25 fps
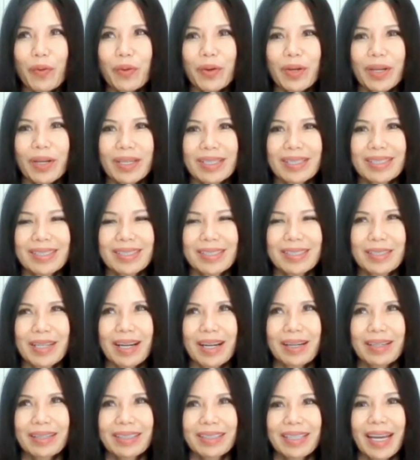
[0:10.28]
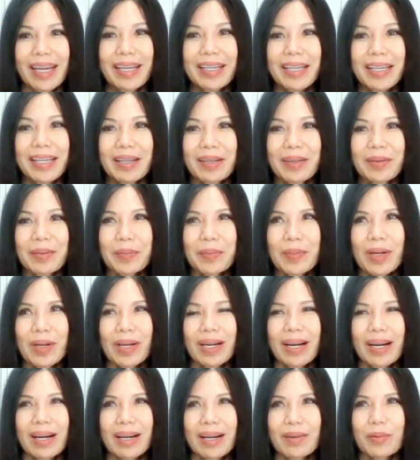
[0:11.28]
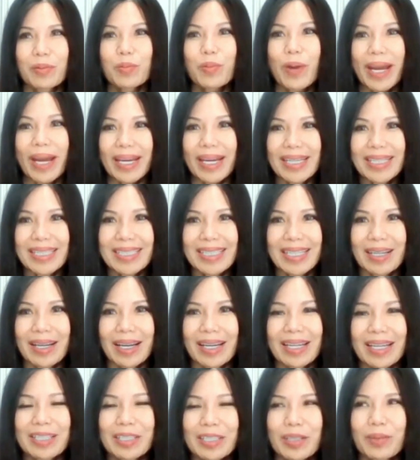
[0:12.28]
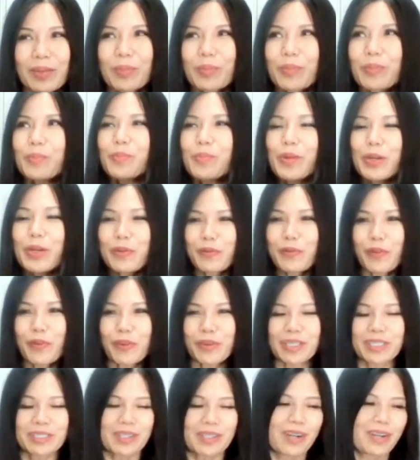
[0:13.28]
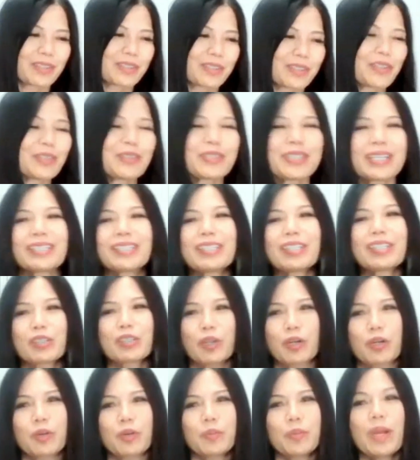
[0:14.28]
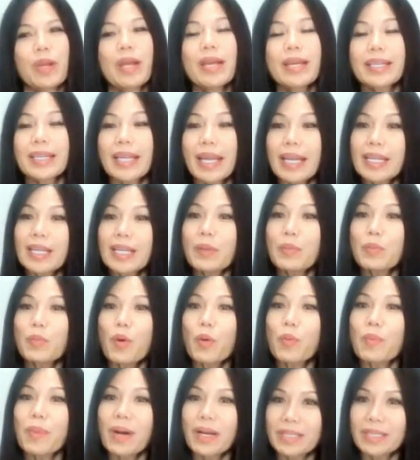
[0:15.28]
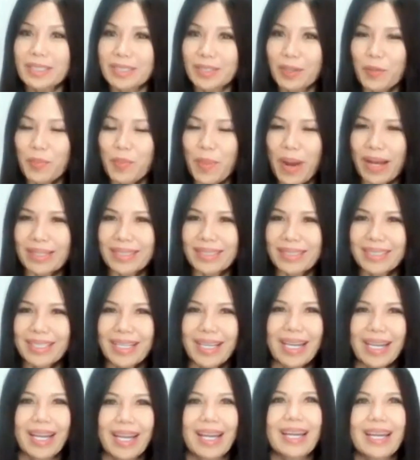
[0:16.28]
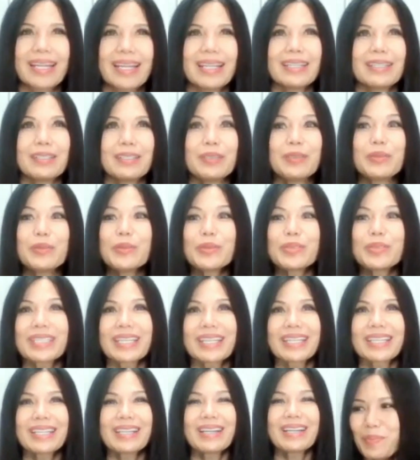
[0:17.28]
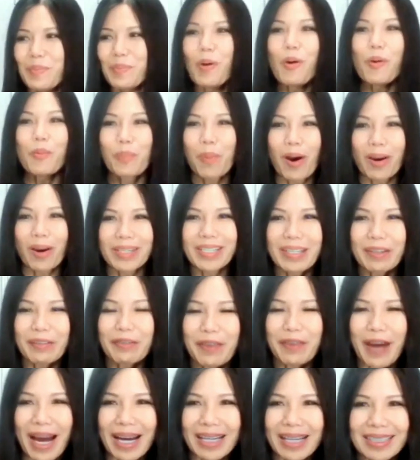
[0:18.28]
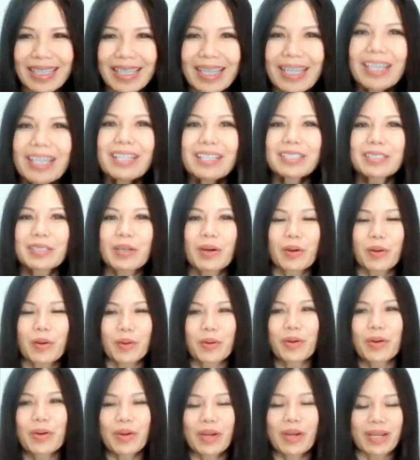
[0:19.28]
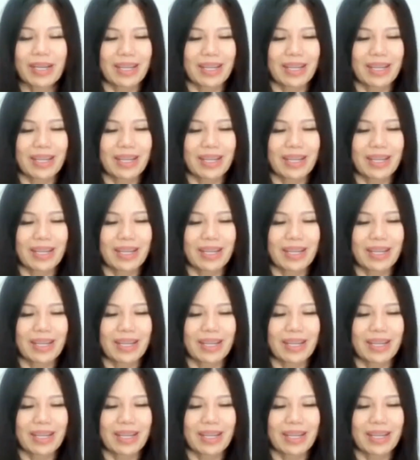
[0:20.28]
focus on gaining weight. It's, we focus on using the term gaining more muscle mass and losing more body fat. So